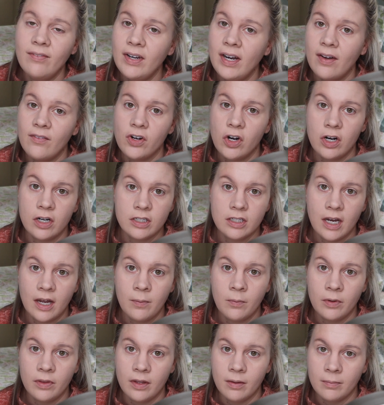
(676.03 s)
have a hard
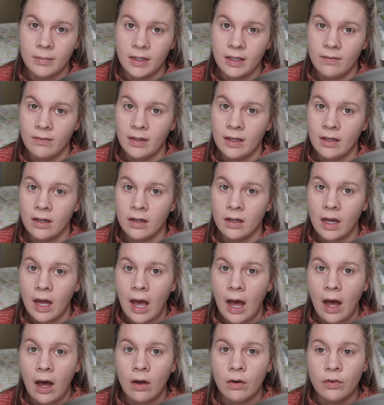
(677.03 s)
time with him leaving
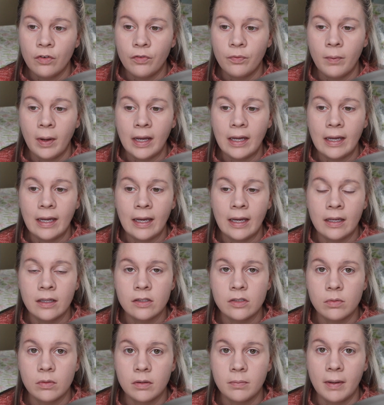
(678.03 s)
out of my
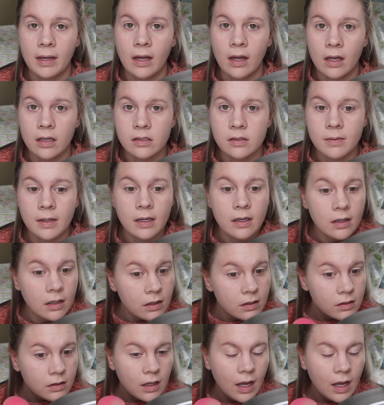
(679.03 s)
hands with my husband.